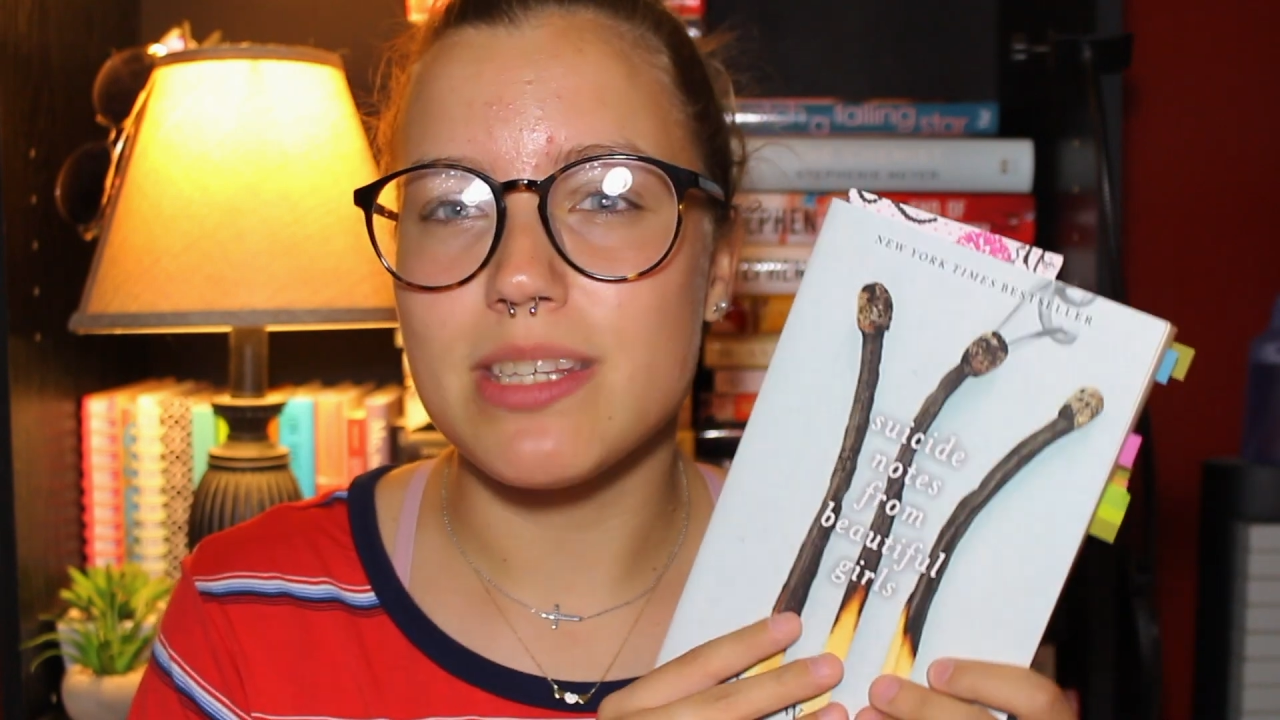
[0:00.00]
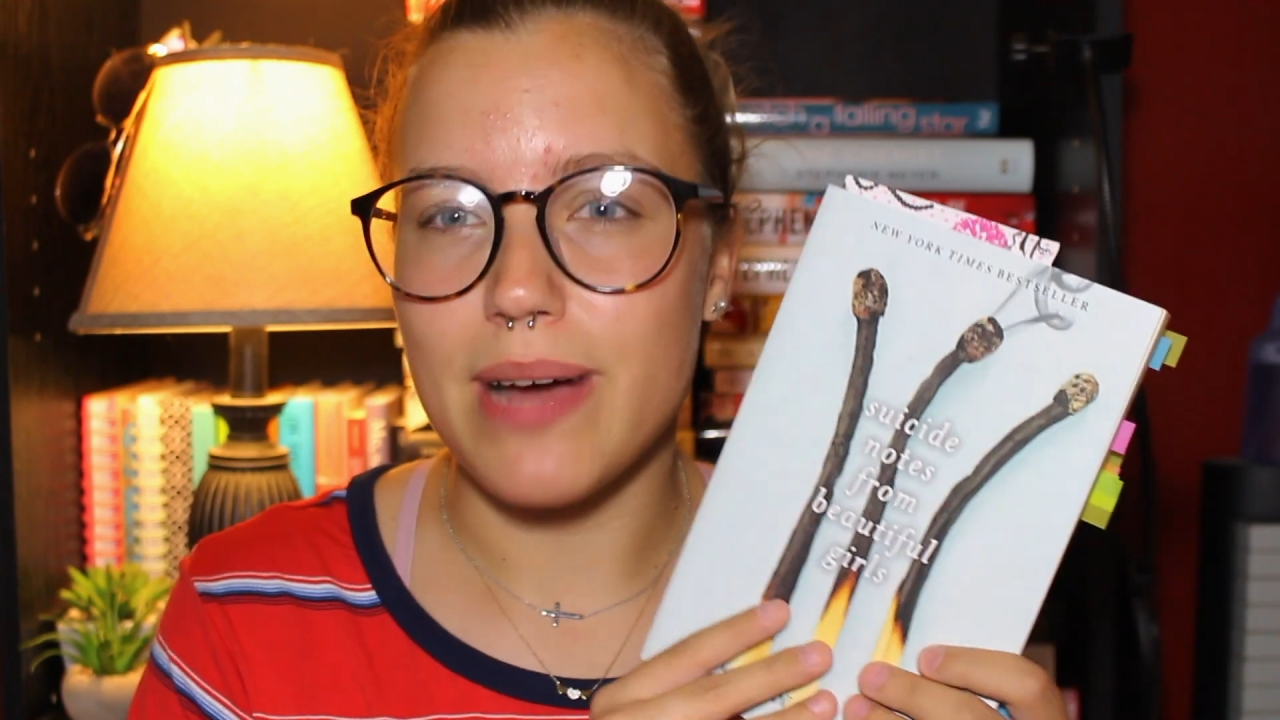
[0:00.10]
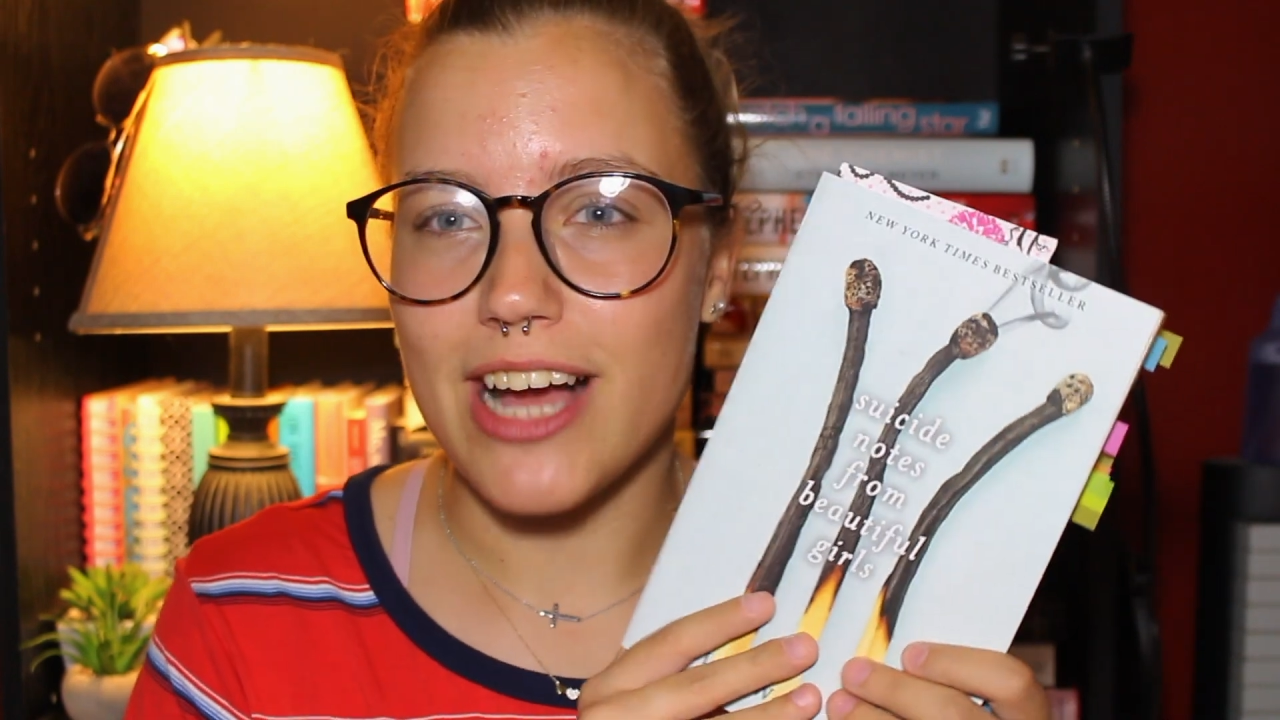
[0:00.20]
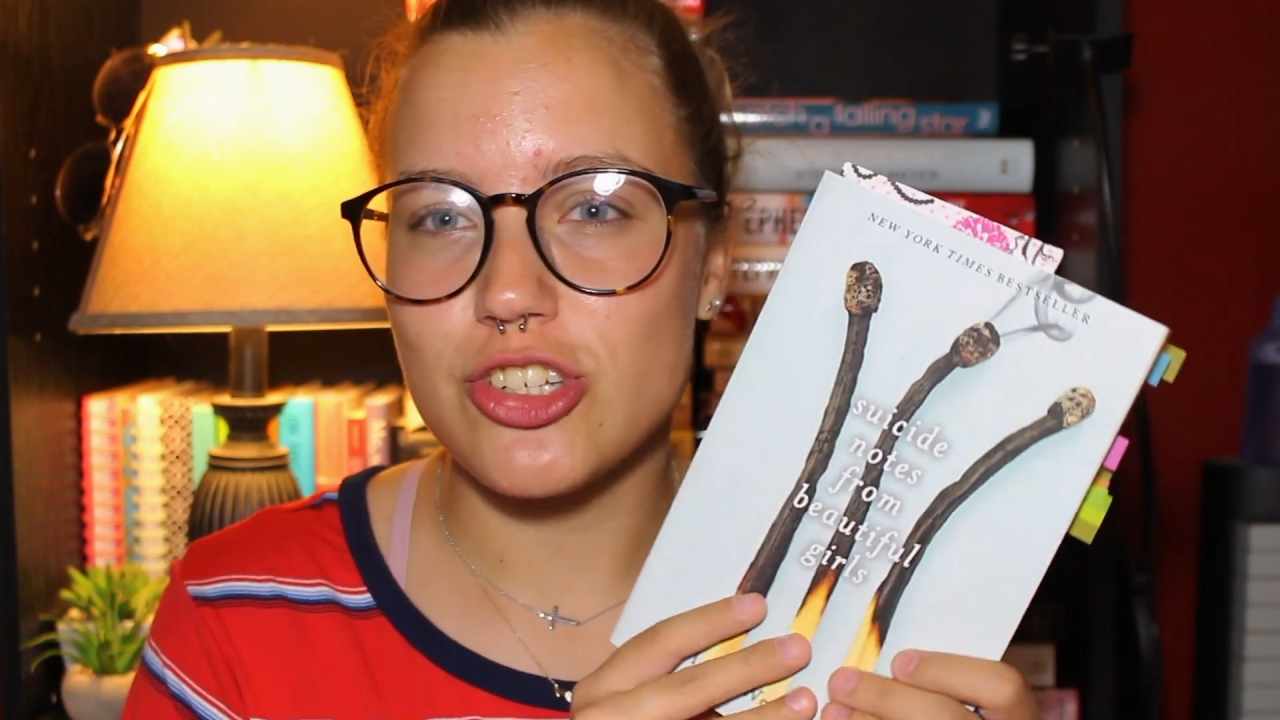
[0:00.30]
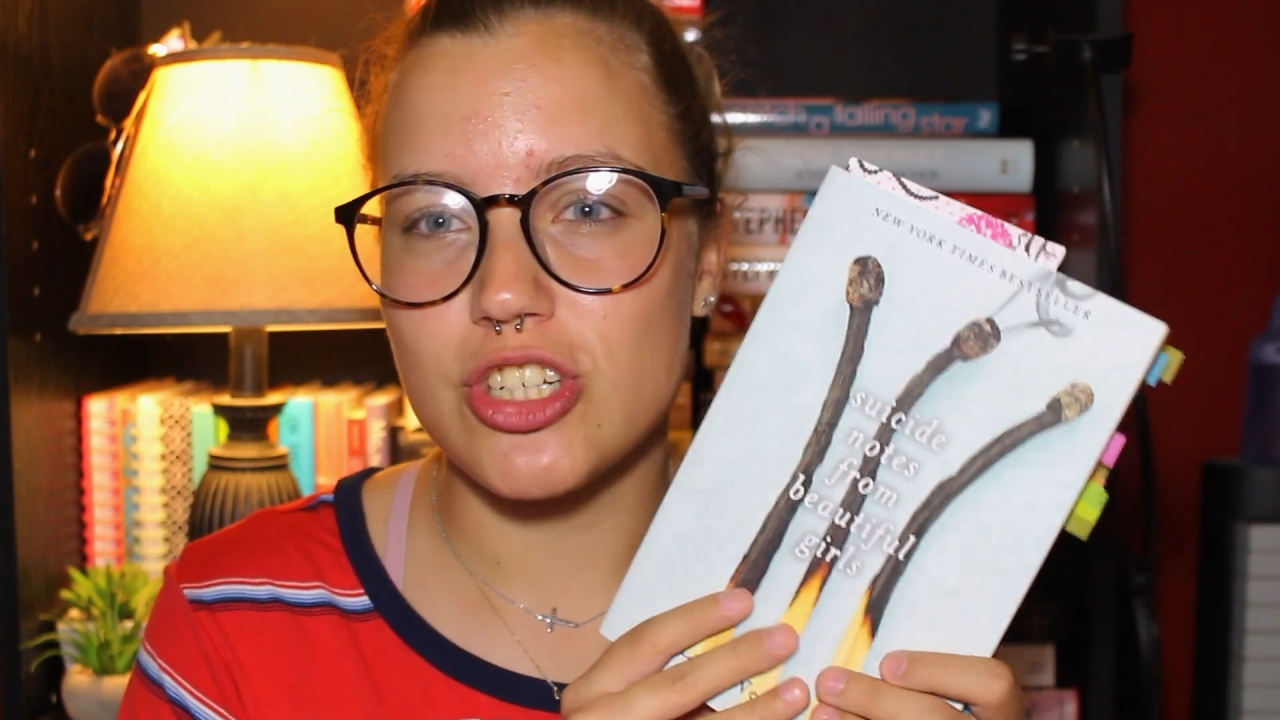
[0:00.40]

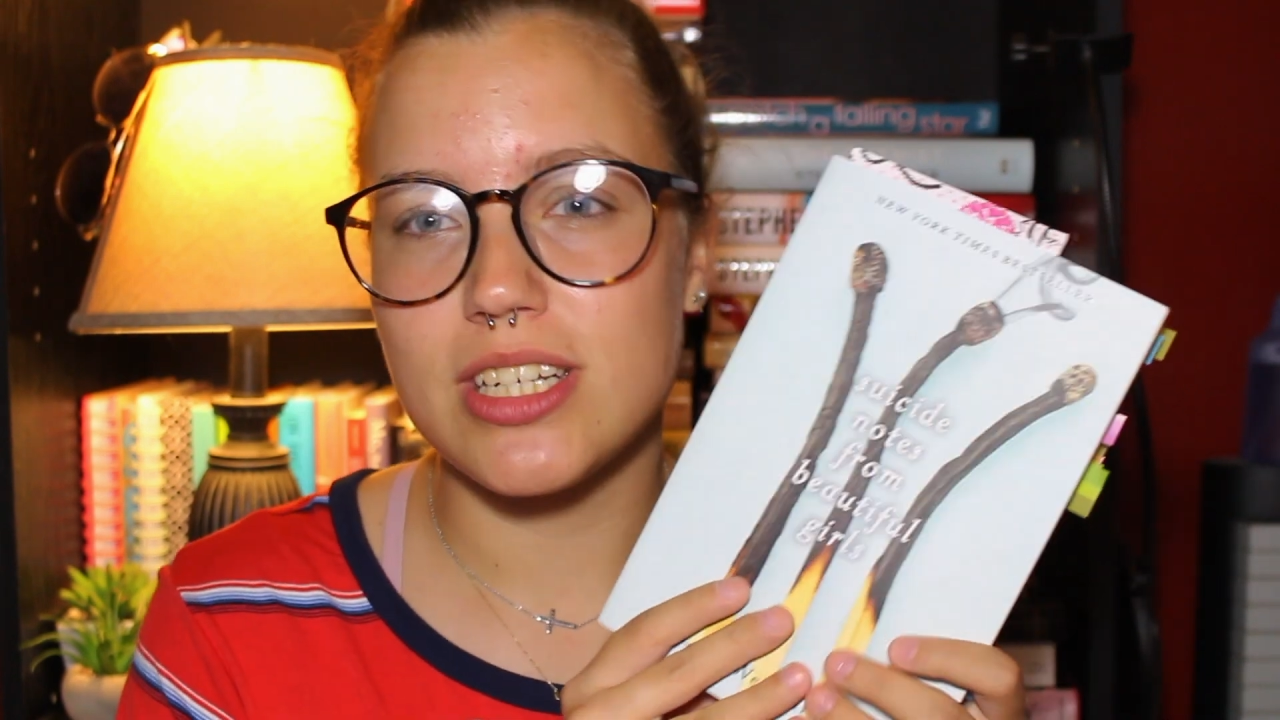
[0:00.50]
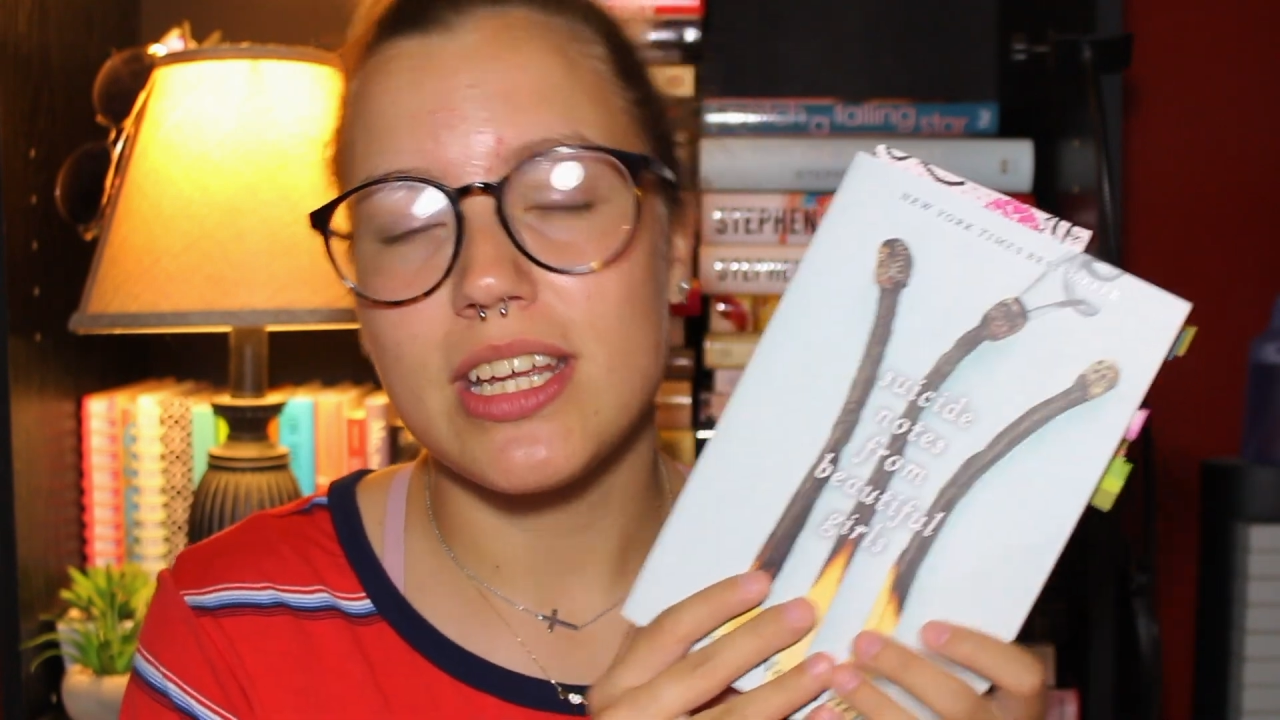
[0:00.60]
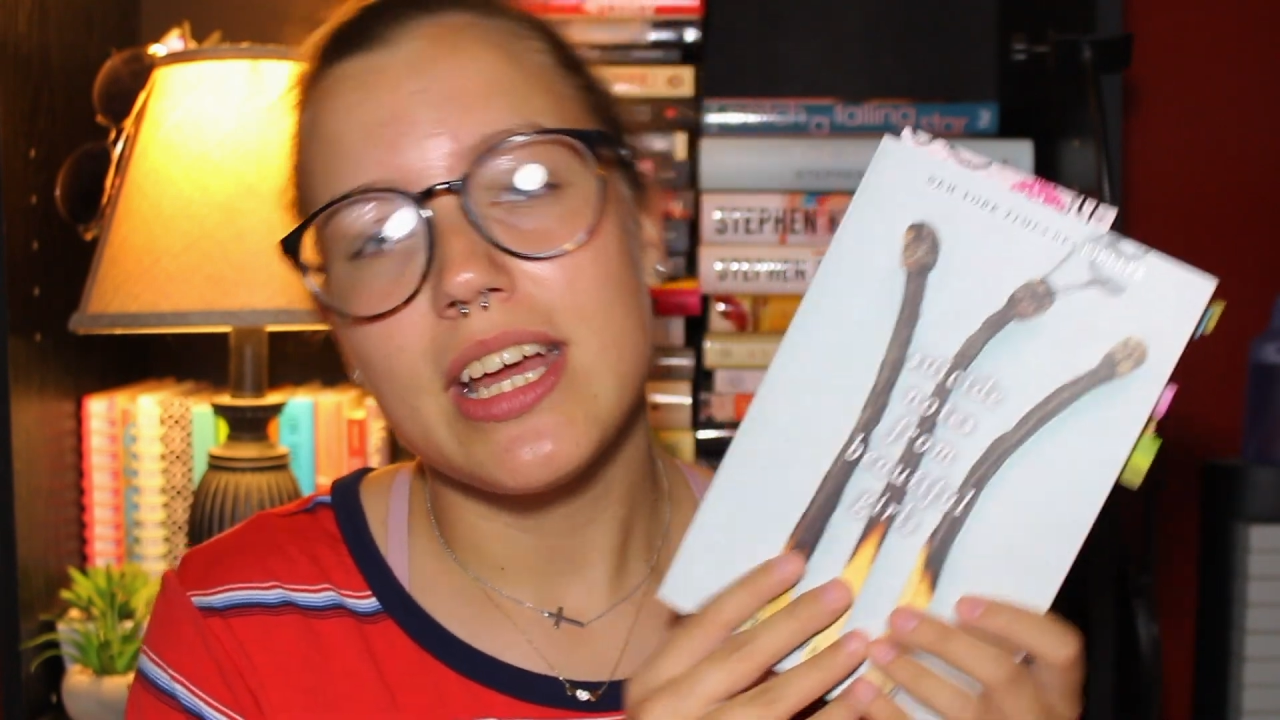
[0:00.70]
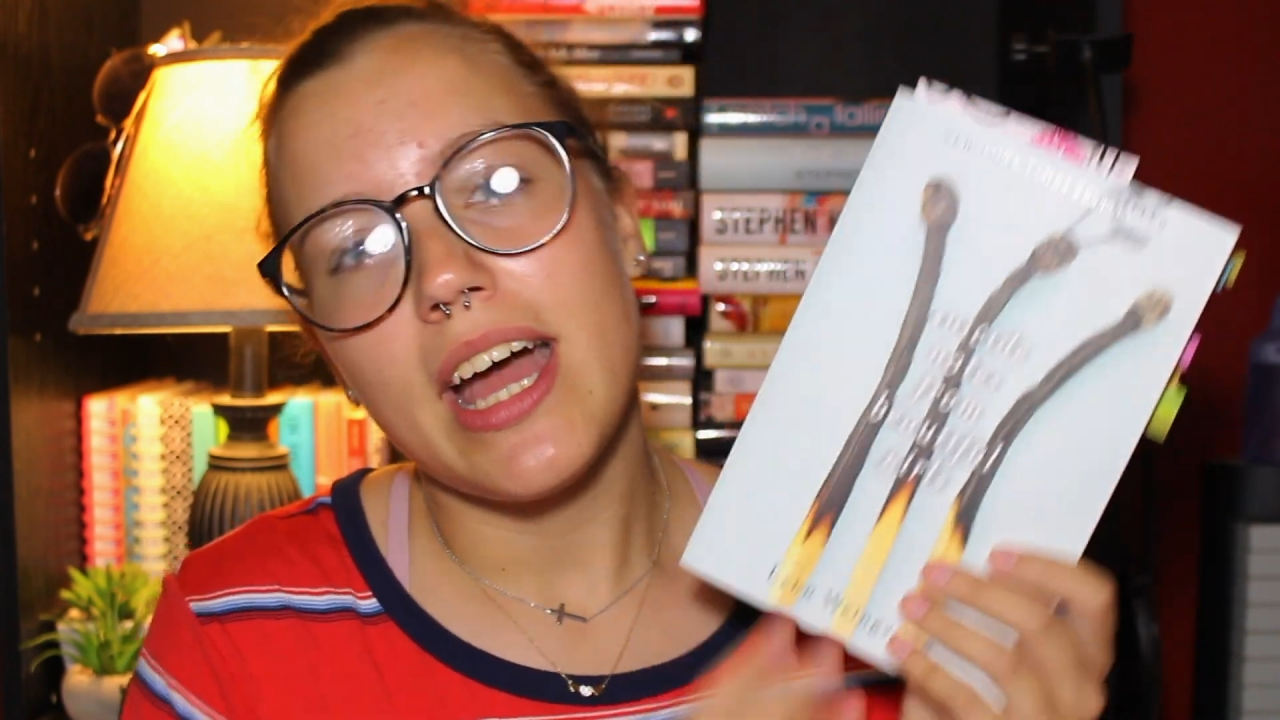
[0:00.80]
Sebastian,